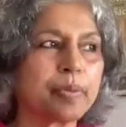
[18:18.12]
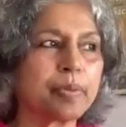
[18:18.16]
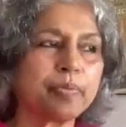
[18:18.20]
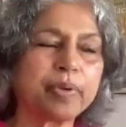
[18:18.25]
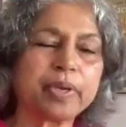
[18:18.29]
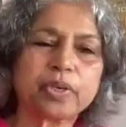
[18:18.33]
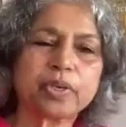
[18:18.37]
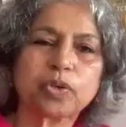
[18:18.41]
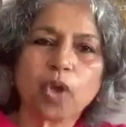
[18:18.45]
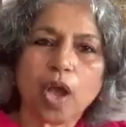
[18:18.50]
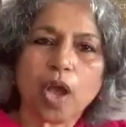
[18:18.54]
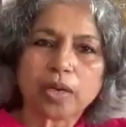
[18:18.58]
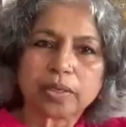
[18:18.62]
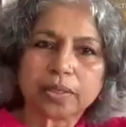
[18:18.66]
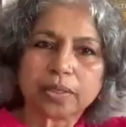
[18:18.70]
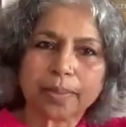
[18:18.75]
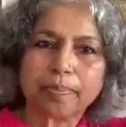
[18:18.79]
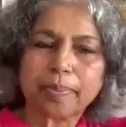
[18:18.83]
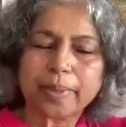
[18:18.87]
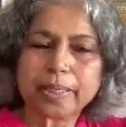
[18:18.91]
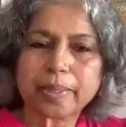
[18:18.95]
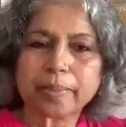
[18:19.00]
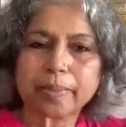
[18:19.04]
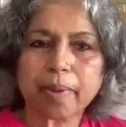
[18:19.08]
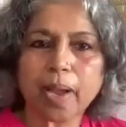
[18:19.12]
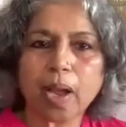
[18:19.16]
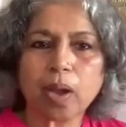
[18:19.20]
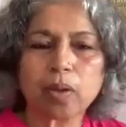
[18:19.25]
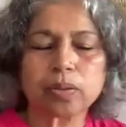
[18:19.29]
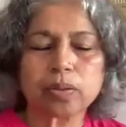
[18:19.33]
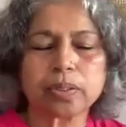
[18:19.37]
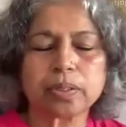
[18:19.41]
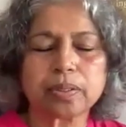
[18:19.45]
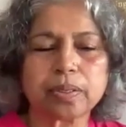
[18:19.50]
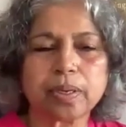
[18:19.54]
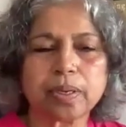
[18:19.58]
we talked a bit
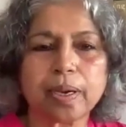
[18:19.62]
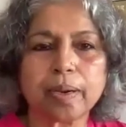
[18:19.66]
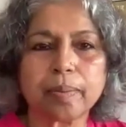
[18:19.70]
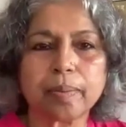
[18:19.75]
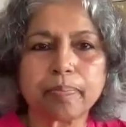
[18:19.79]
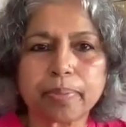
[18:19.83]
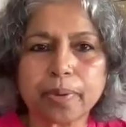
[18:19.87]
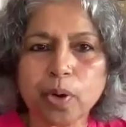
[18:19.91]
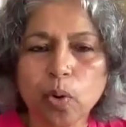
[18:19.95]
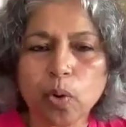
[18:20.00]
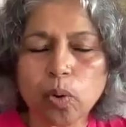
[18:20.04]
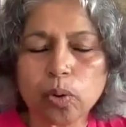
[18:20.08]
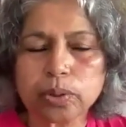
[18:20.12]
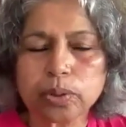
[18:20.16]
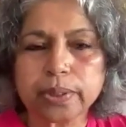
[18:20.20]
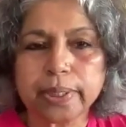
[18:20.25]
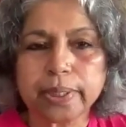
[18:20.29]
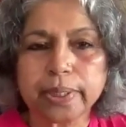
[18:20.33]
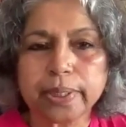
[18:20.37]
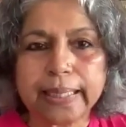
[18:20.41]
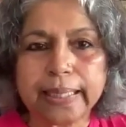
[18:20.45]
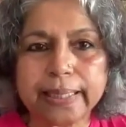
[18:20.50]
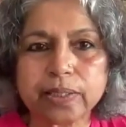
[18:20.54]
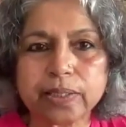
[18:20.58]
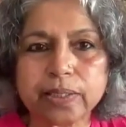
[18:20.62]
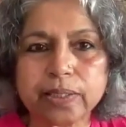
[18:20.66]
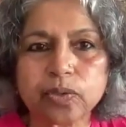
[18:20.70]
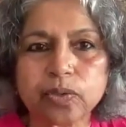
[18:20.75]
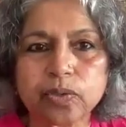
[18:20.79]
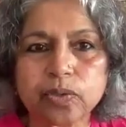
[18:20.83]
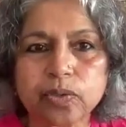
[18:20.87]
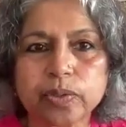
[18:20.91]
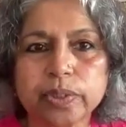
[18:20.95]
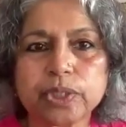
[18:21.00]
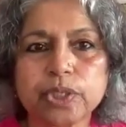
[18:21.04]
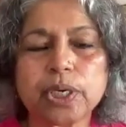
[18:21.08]
about prose and
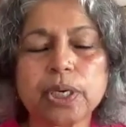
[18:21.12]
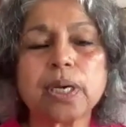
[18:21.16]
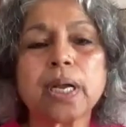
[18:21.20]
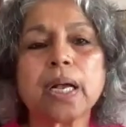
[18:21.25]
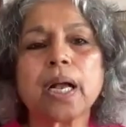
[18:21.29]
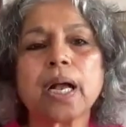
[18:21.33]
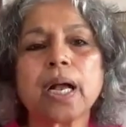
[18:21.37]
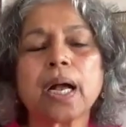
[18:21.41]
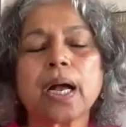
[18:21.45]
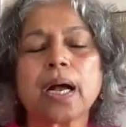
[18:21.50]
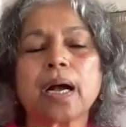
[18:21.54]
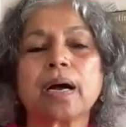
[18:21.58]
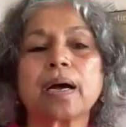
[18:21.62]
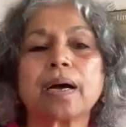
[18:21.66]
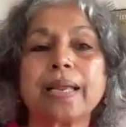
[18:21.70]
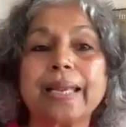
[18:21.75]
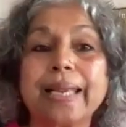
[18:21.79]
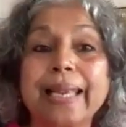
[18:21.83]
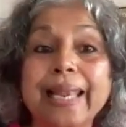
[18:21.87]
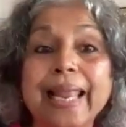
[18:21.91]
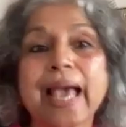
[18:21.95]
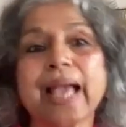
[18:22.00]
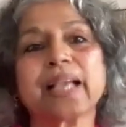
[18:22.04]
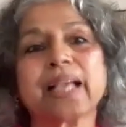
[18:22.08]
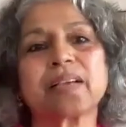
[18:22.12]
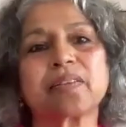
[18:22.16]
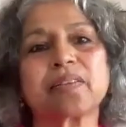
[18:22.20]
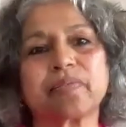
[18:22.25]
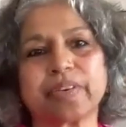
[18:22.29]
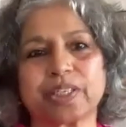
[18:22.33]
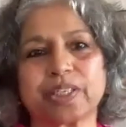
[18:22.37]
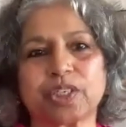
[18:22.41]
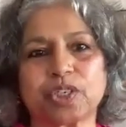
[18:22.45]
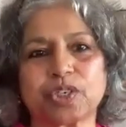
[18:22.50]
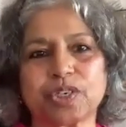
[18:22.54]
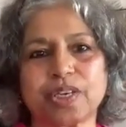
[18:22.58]
literature,
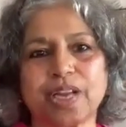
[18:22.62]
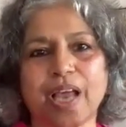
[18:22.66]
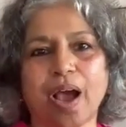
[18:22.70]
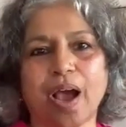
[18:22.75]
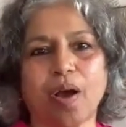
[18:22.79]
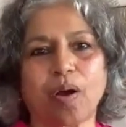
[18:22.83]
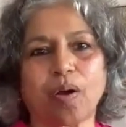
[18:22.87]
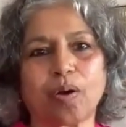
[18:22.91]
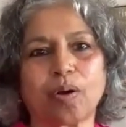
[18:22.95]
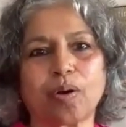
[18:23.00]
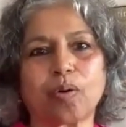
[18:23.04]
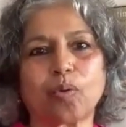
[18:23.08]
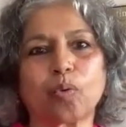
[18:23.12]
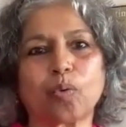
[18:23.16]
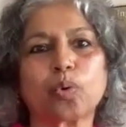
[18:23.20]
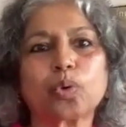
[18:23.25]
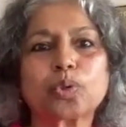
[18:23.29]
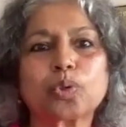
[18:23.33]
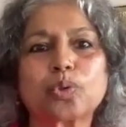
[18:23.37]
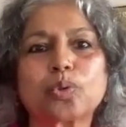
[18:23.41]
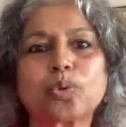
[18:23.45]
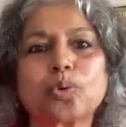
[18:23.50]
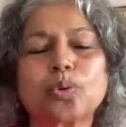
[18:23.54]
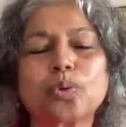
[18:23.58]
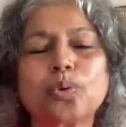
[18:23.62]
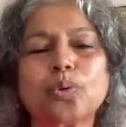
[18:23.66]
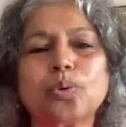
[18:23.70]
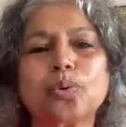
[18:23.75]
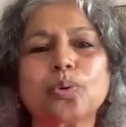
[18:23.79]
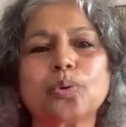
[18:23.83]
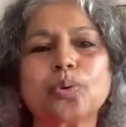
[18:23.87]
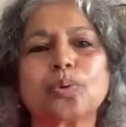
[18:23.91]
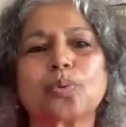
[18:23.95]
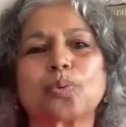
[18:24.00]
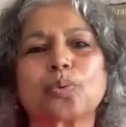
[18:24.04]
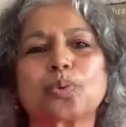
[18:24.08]
language now.
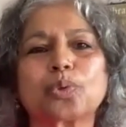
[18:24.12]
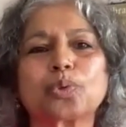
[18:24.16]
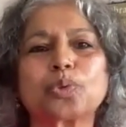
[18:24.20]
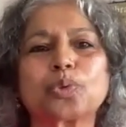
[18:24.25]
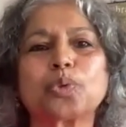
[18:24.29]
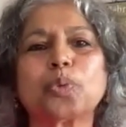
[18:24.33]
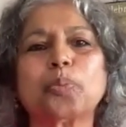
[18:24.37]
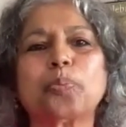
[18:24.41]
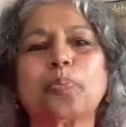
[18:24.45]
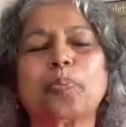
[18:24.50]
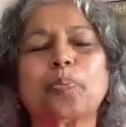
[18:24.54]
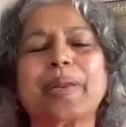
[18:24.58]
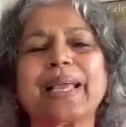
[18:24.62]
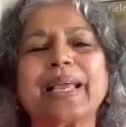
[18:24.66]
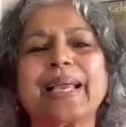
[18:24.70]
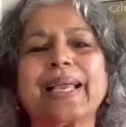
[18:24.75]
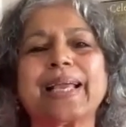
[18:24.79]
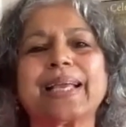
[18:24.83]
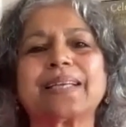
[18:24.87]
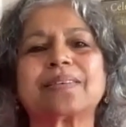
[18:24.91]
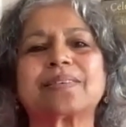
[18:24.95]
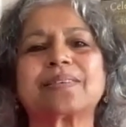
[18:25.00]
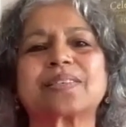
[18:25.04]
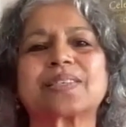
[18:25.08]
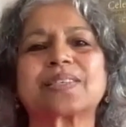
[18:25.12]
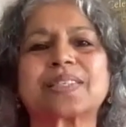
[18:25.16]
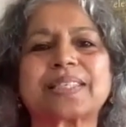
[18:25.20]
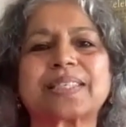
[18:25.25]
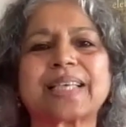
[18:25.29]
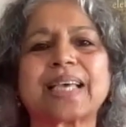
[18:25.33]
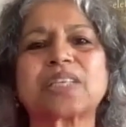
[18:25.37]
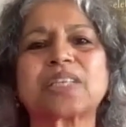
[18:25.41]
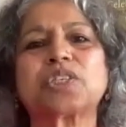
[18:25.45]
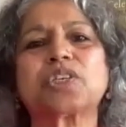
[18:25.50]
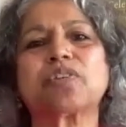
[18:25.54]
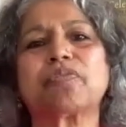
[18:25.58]
Urdu played
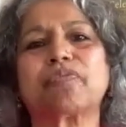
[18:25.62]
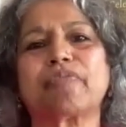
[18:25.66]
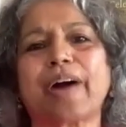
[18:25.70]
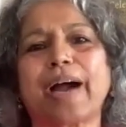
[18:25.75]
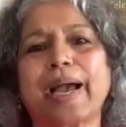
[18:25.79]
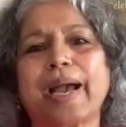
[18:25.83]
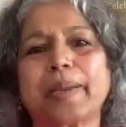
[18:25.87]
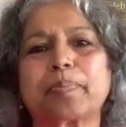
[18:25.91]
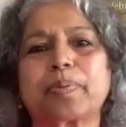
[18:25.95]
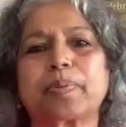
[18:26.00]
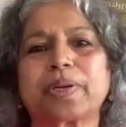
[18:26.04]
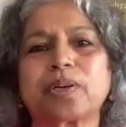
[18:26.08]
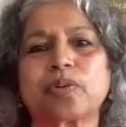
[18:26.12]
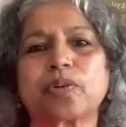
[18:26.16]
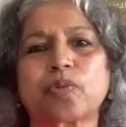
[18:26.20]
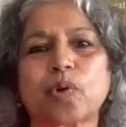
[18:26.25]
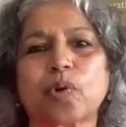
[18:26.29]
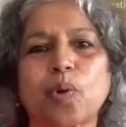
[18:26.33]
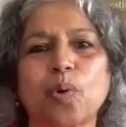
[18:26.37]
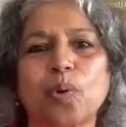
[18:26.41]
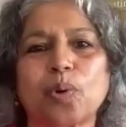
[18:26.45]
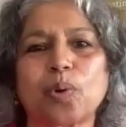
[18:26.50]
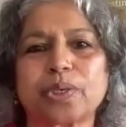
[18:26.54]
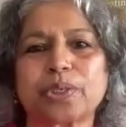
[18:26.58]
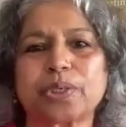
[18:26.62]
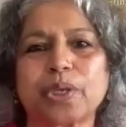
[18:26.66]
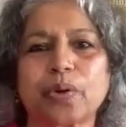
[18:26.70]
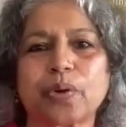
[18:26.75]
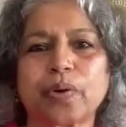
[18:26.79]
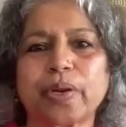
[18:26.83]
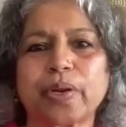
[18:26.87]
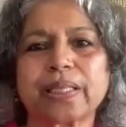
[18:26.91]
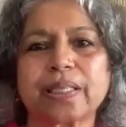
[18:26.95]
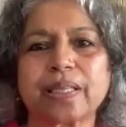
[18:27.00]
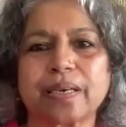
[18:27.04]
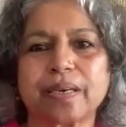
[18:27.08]
such a vibrant role
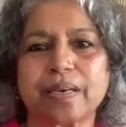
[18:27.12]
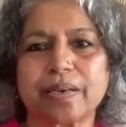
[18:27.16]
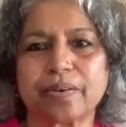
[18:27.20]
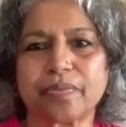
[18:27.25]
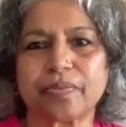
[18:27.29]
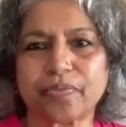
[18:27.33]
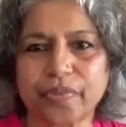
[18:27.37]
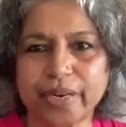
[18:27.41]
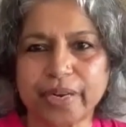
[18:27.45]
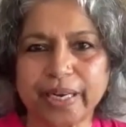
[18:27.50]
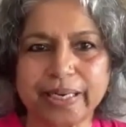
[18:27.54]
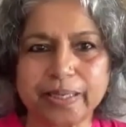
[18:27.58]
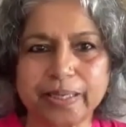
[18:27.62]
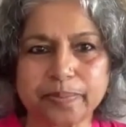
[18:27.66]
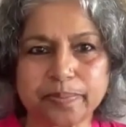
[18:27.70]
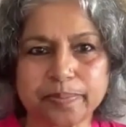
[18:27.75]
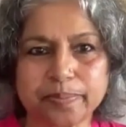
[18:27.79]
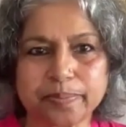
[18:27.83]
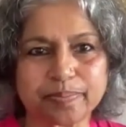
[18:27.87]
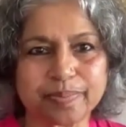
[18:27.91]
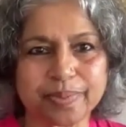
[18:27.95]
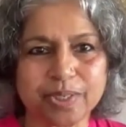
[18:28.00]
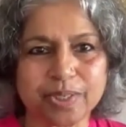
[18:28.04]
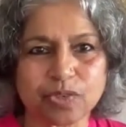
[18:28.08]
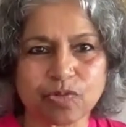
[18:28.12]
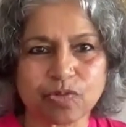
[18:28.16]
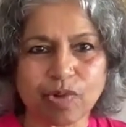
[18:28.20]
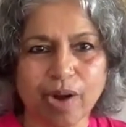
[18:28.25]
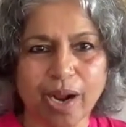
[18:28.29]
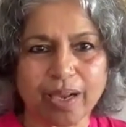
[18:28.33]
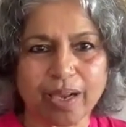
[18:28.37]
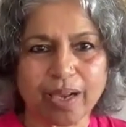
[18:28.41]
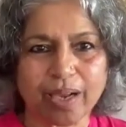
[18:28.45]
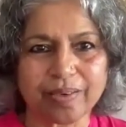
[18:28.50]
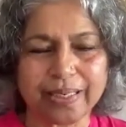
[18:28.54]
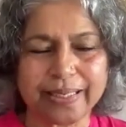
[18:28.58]
during the freedom
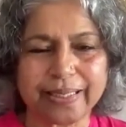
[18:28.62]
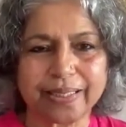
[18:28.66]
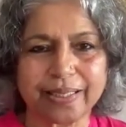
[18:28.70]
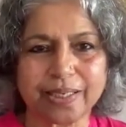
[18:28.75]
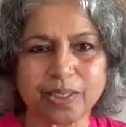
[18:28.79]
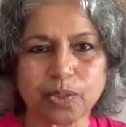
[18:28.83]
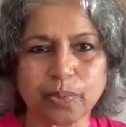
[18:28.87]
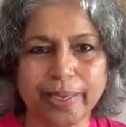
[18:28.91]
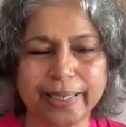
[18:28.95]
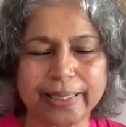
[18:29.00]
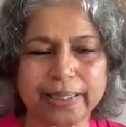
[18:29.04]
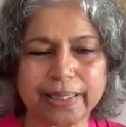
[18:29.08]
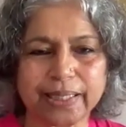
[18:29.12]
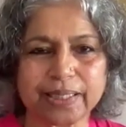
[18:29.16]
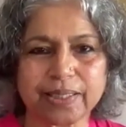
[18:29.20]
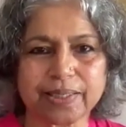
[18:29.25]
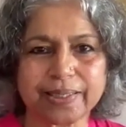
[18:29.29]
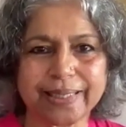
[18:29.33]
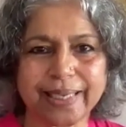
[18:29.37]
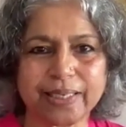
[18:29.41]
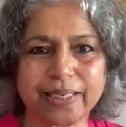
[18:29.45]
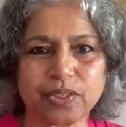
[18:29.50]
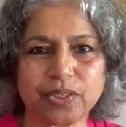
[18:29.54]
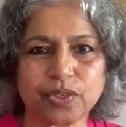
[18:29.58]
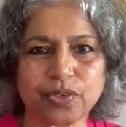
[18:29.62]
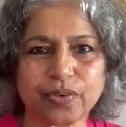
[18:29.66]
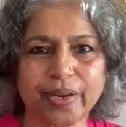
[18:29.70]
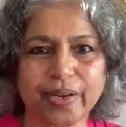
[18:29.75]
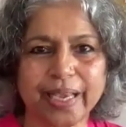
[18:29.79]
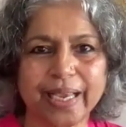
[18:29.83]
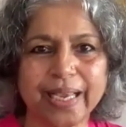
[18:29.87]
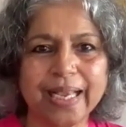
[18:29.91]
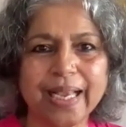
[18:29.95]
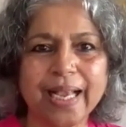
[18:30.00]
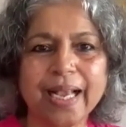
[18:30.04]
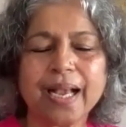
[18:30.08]
struggle in the 20th
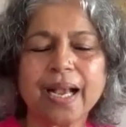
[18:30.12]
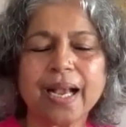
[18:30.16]
century.